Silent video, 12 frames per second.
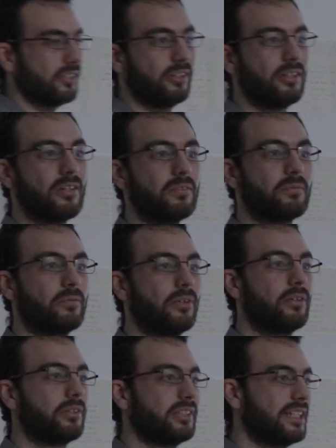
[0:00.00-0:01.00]
is all
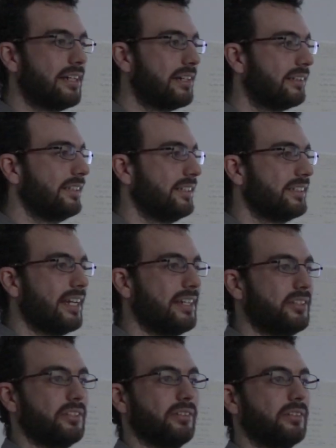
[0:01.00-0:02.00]
for
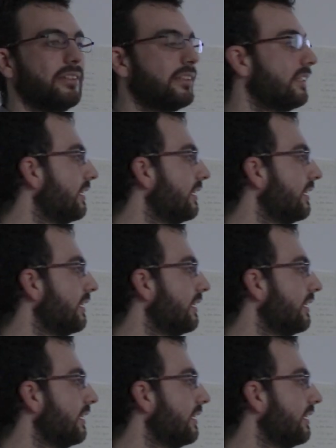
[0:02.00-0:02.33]
generalization.